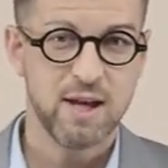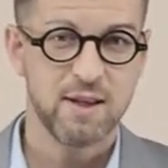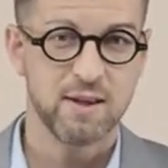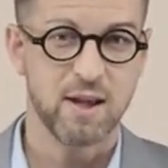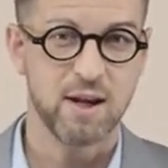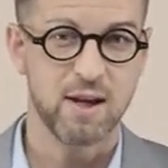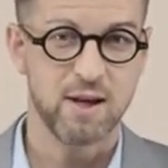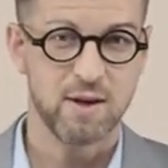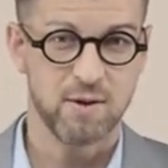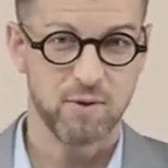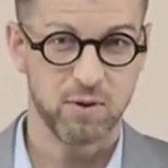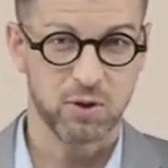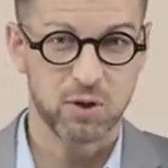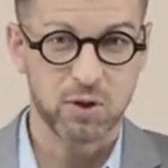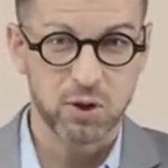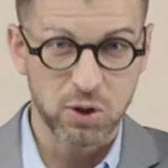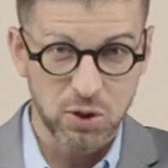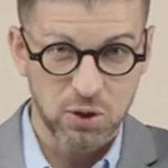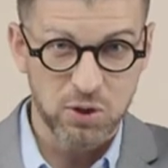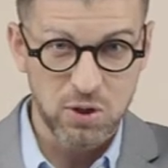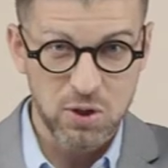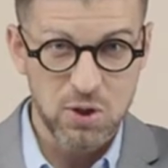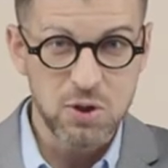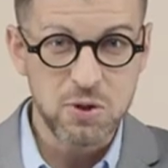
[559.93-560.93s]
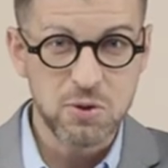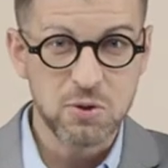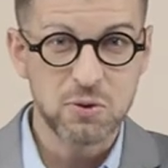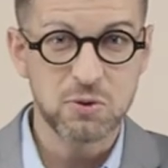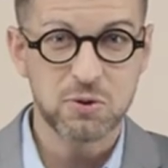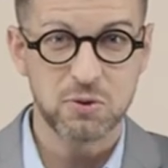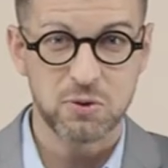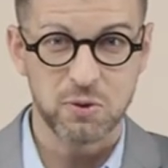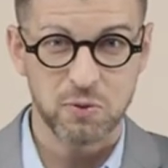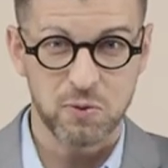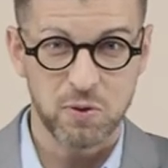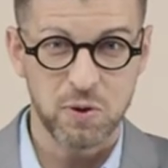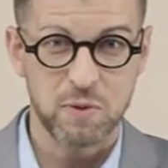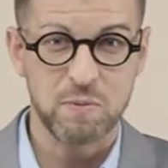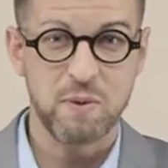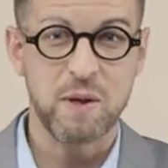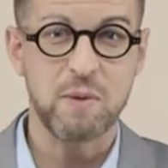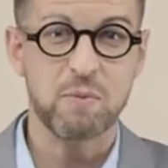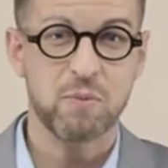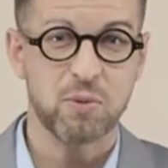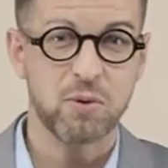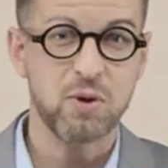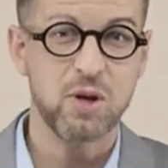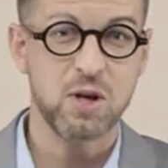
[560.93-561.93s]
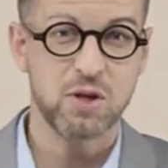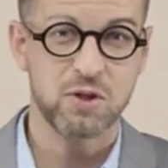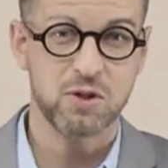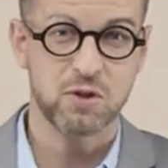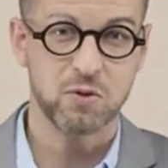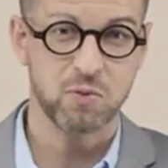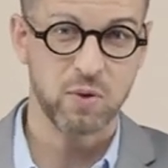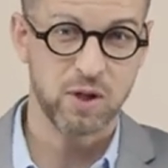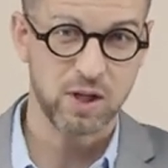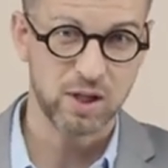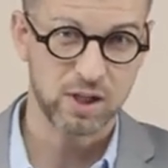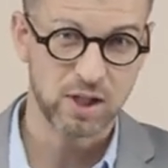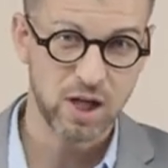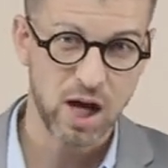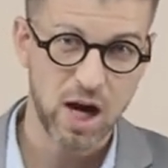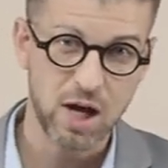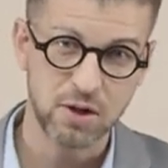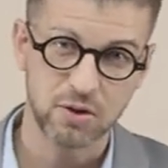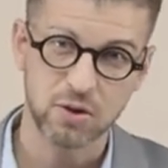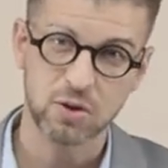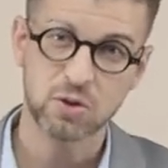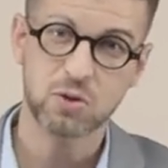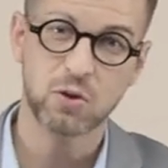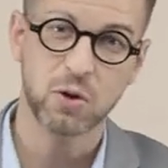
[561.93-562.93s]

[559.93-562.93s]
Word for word: that good news would be preached when God